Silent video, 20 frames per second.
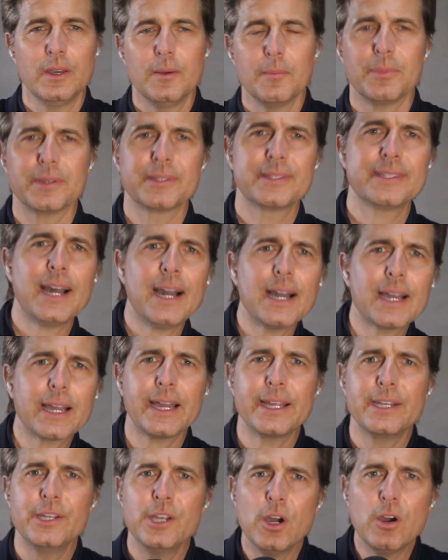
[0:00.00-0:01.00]
But Doc,
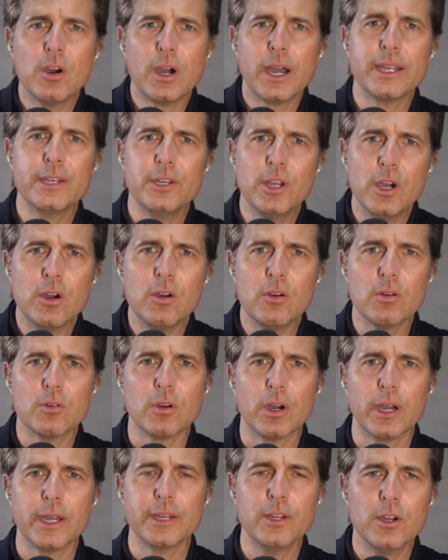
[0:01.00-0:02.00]
I know,
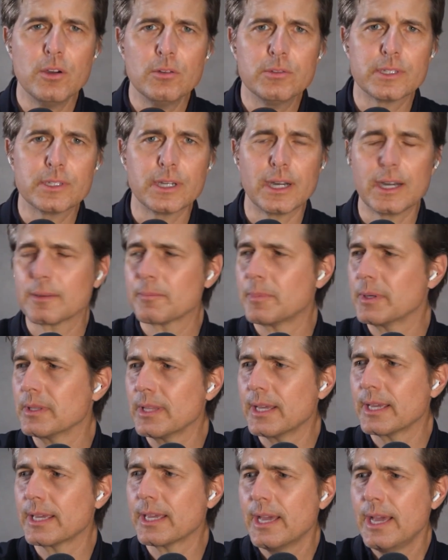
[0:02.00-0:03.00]
Doc, but
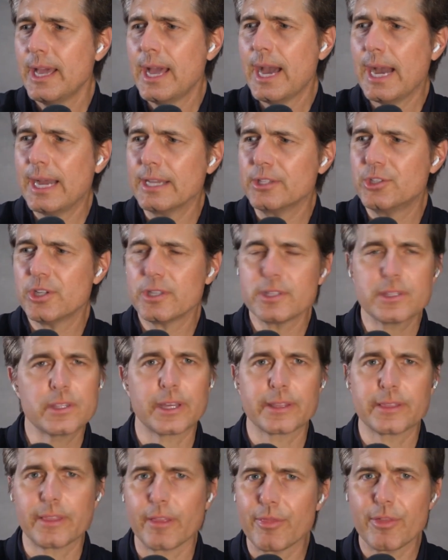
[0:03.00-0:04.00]
like, I just
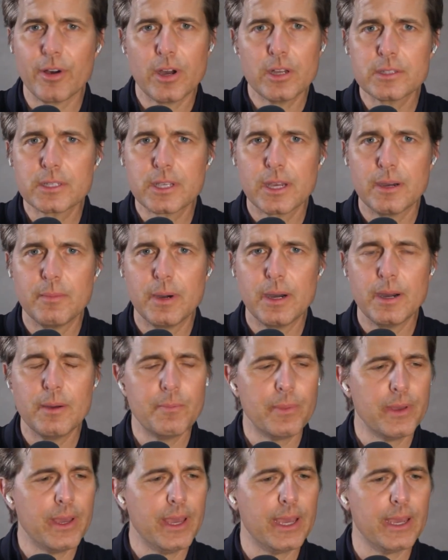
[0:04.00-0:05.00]
like the thoughts come up
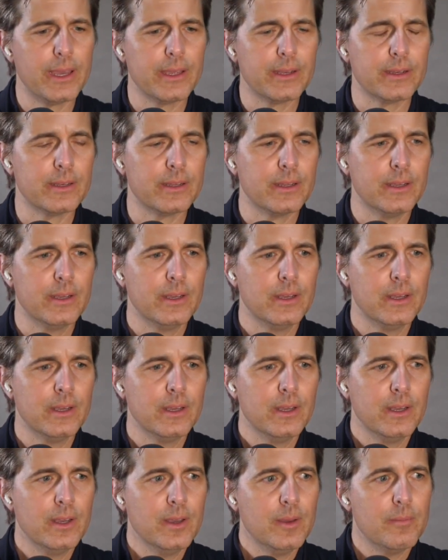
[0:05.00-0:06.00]
and
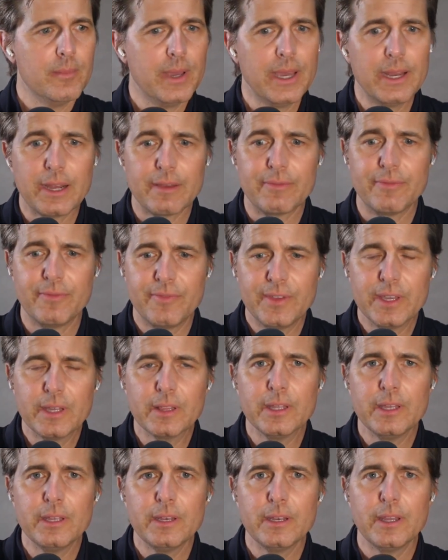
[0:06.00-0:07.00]
man, I feel
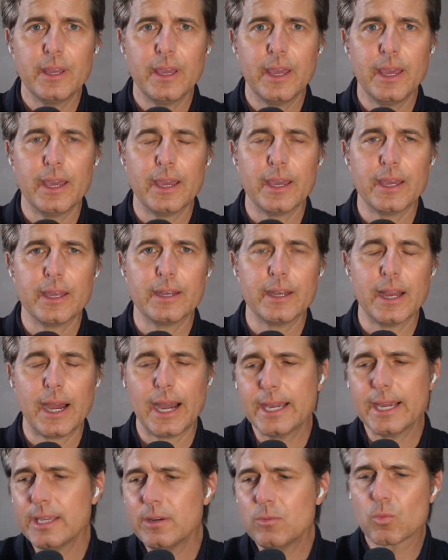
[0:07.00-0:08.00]
it and I
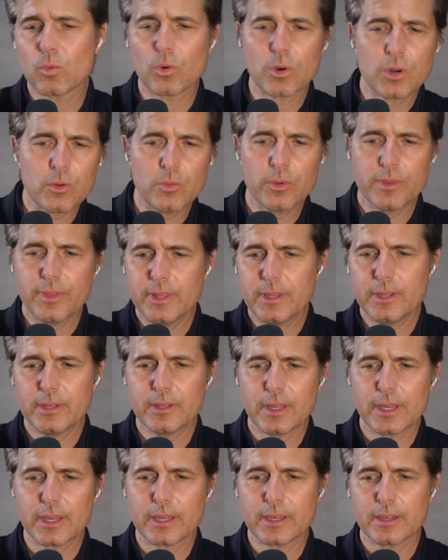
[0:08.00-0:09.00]
can work with it
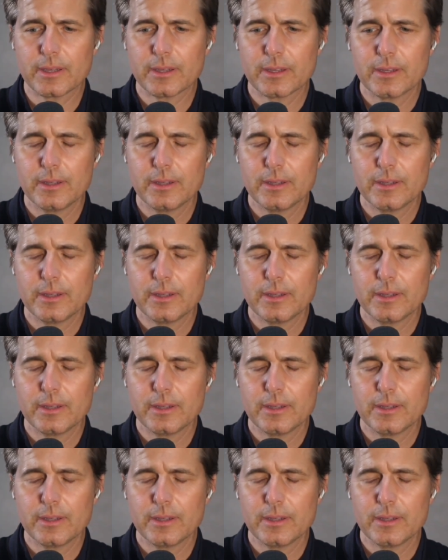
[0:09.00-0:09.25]
like